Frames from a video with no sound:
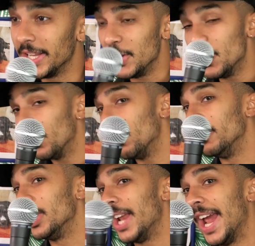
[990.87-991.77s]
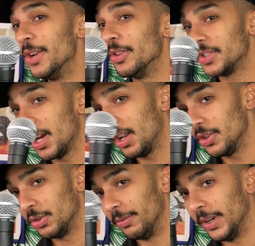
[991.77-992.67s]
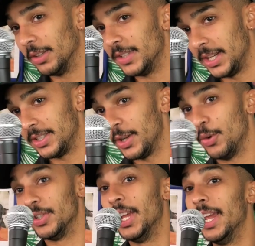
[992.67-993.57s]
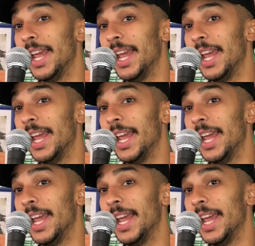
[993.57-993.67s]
you don't know if you can handle the psychological effect of taking steroids